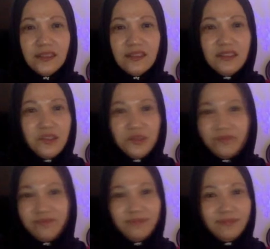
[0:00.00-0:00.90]
No,
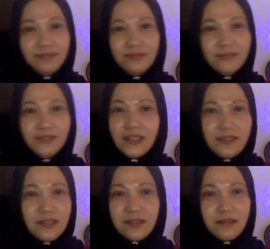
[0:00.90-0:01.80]
not
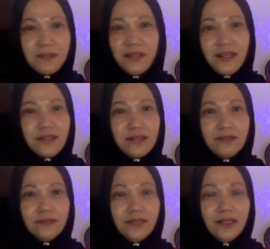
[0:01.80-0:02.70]

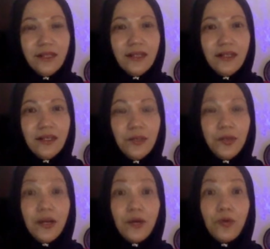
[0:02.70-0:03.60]
discrimination. Uh,
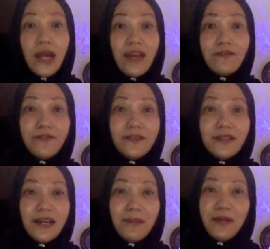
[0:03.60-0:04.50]
what, whoever,
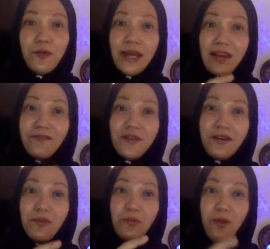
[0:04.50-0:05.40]
I mean,
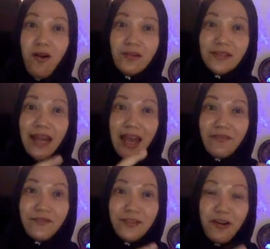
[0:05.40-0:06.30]
whatever walk that
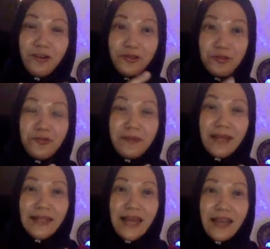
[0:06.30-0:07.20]
I've gone through
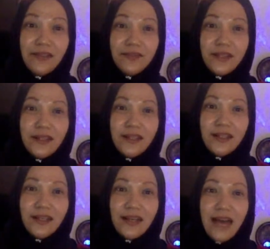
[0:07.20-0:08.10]
my life,
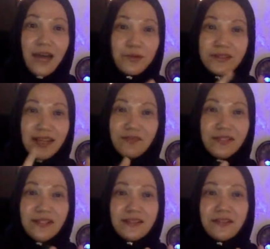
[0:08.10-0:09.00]
I was never
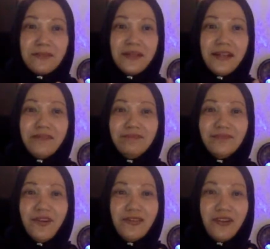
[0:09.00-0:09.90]
discriminate
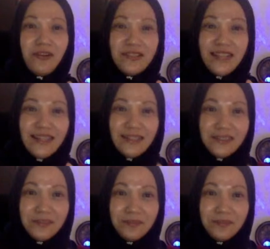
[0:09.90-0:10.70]
on, on gender.